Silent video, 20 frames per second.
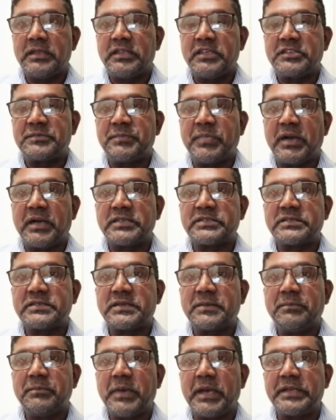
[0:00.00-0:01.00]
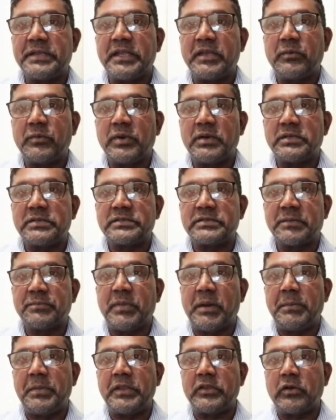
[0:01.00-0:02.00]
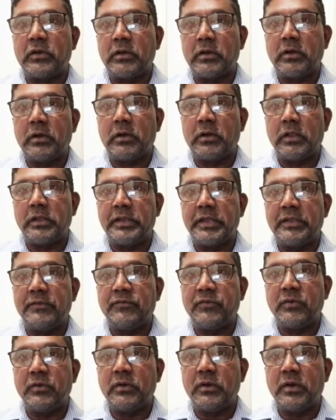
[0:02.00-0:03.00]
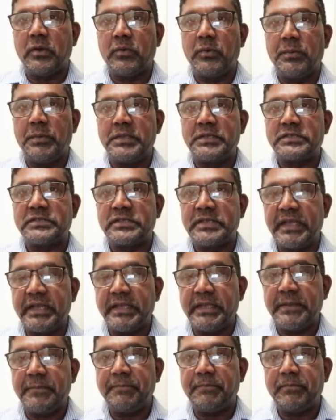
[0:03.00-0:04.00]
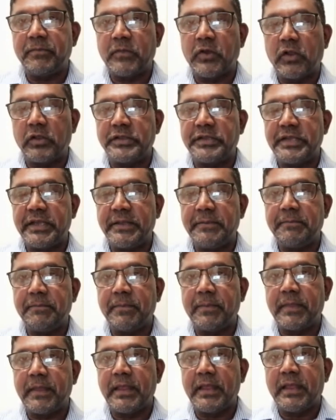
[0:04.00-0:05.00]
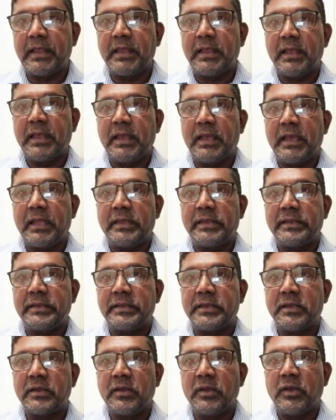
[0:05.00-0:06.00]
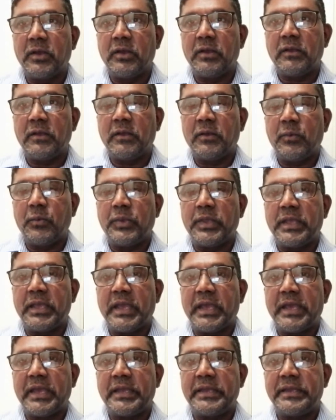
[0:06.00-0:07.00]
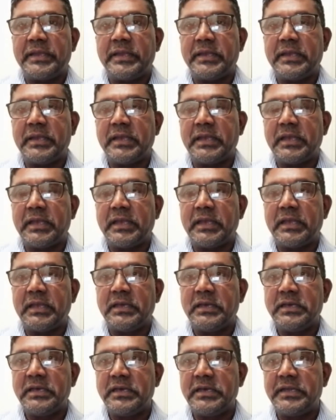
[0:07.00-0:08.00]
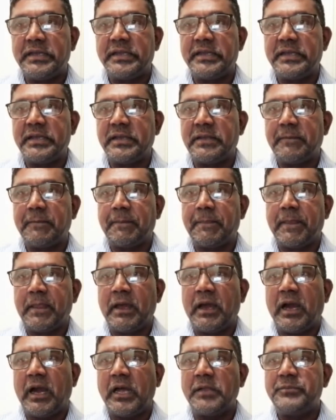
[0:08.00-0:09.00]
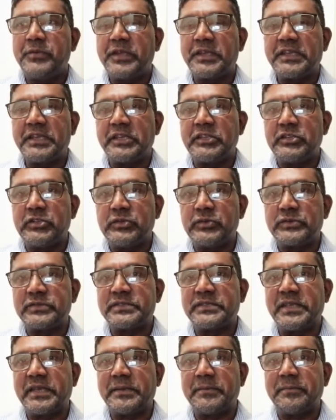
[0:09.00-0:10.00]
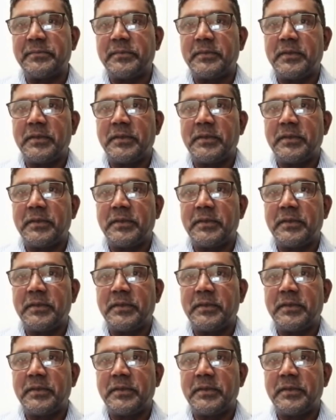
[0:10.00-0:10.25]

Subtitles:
This past Monday was a public holiday for a Women's Day holiday, and we had heard heartbreaking news that